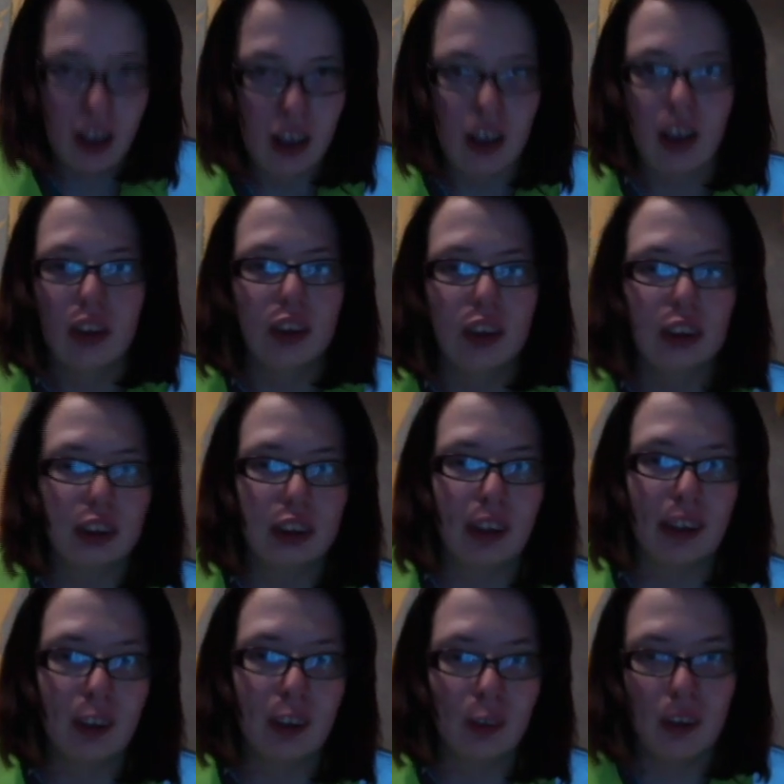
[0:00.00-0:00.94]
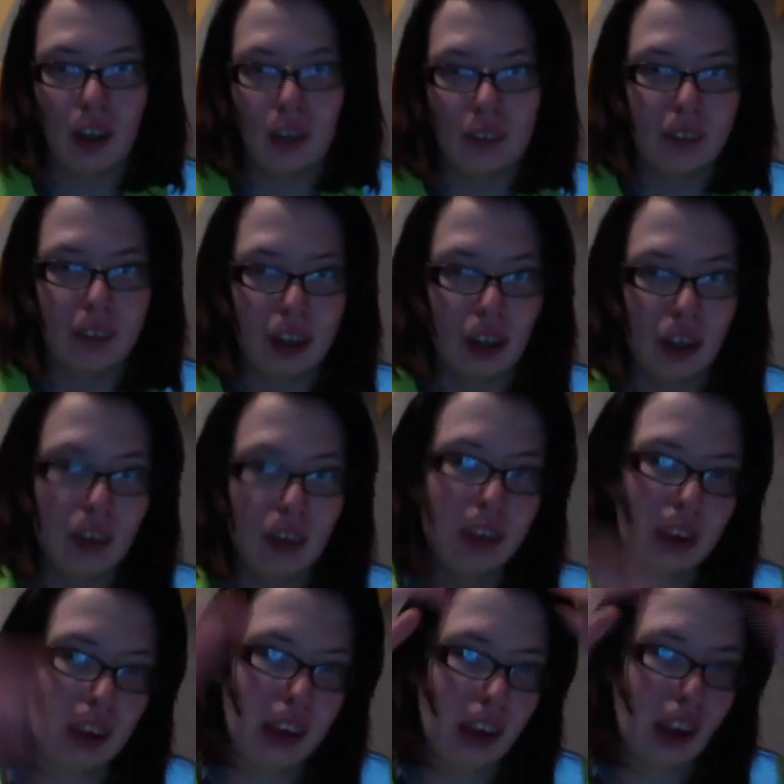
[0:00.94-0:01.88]
down below so you can go and
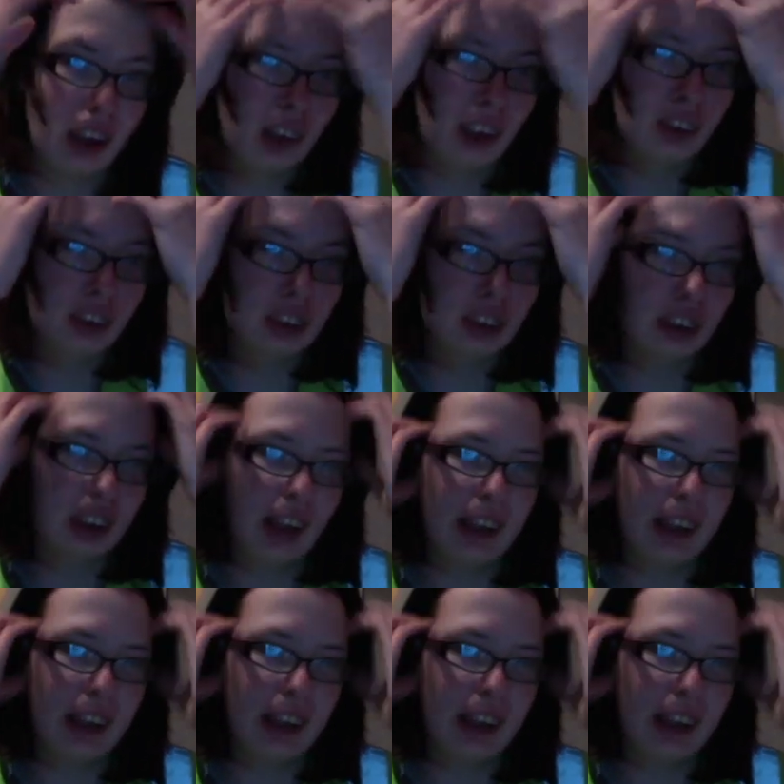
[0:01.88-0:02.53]
check it out.